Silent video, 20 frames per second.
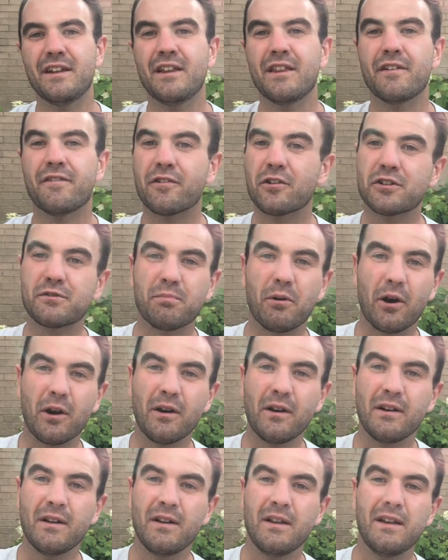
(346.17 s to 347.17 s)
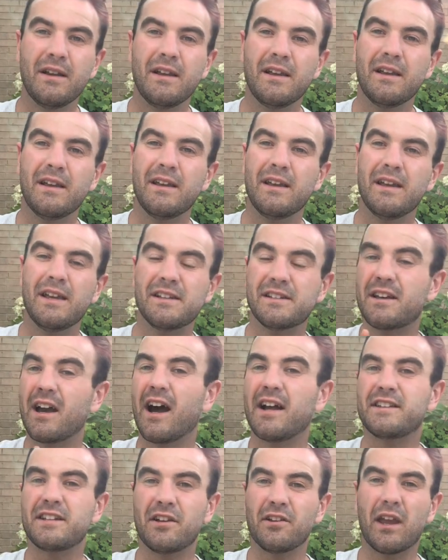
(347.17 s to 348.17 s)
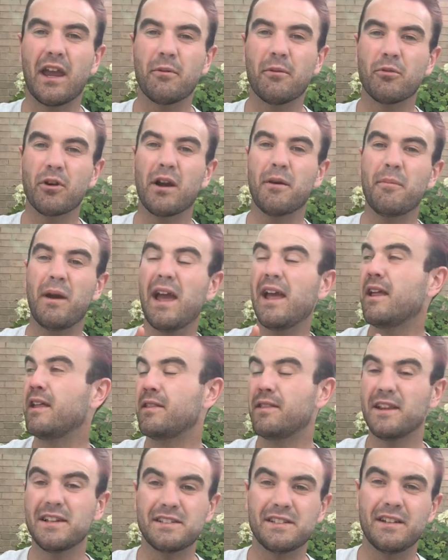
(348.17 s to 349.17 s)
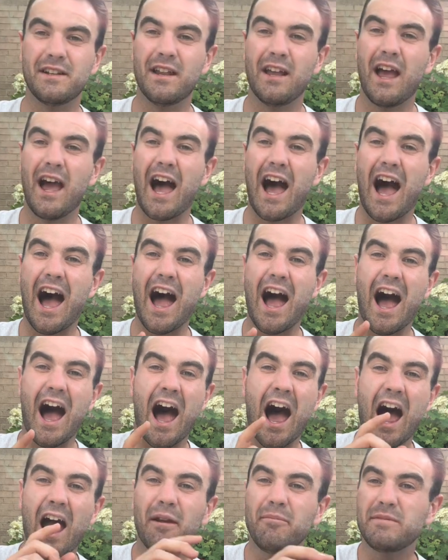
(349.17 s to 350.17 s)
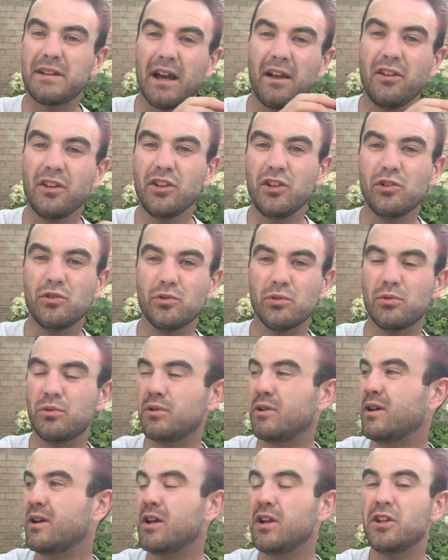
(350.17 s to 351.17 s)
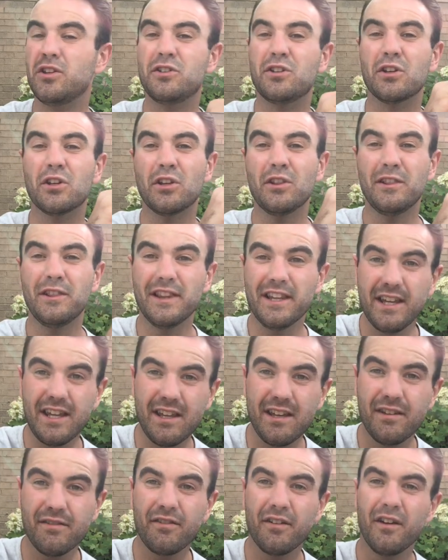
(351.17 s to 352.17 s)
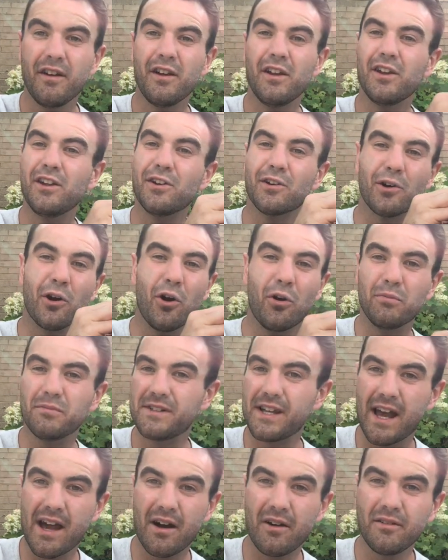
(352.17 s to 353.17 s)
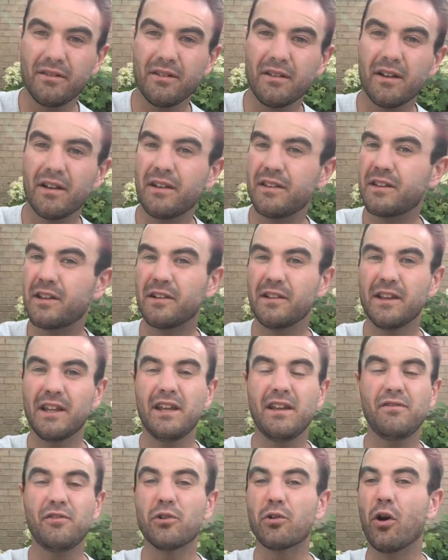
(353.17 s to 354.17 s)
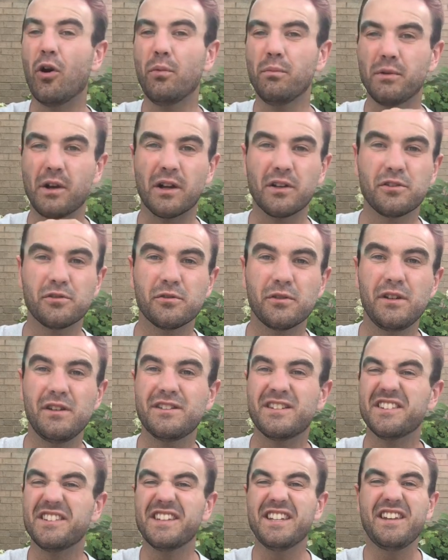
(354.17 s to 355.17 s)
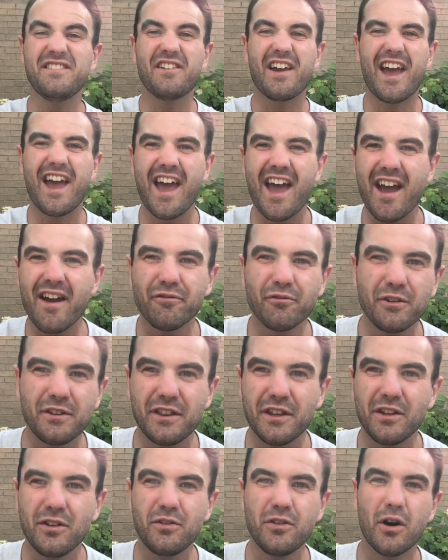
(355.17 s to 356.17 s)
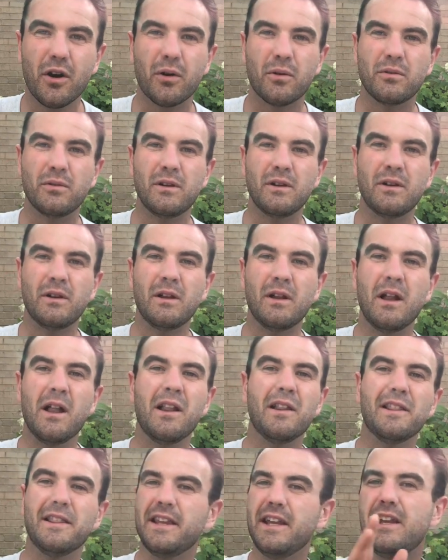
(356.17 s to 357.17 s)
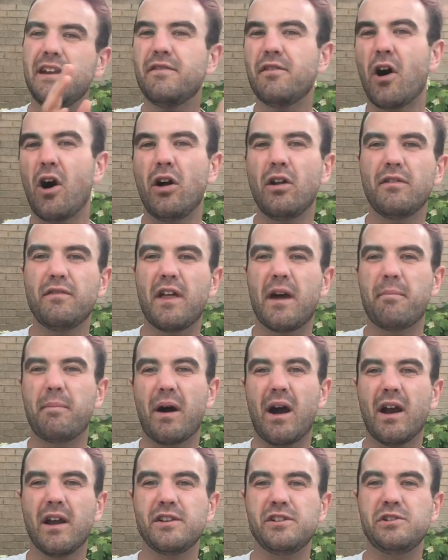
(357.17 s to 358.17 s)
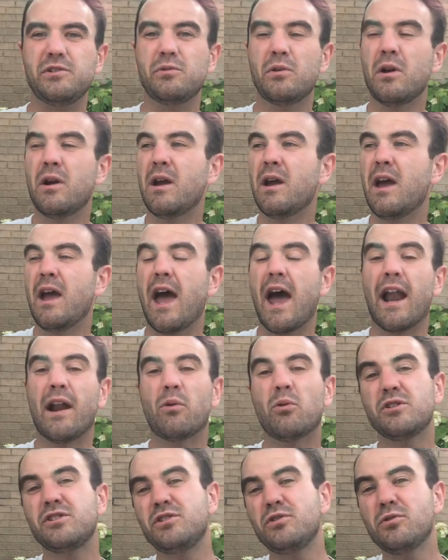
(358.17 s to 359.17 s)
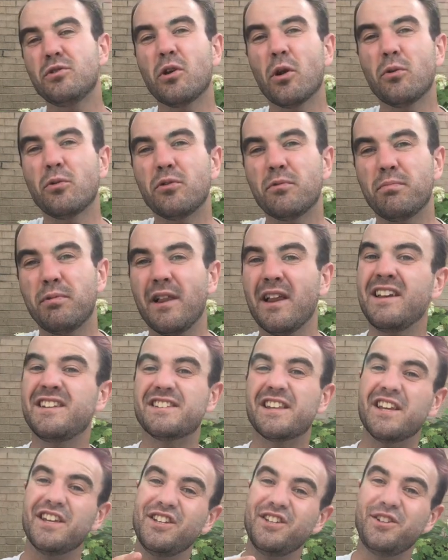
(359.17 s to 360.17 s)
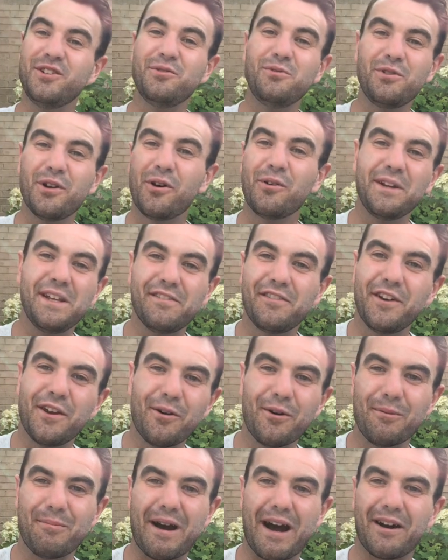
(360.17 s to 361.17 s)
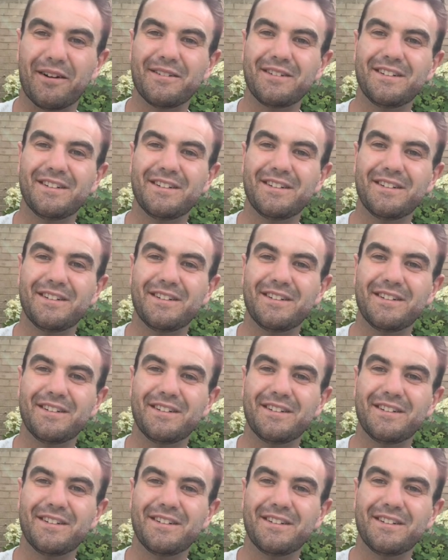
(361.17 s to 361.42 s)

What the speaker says: The first part is God telling Abraham, hey, listen, I'm telling you to leave your hometown, to leave your home country, to leave everything you know. Leave all of that behind you, and I want you to go to a place that you don't even know about.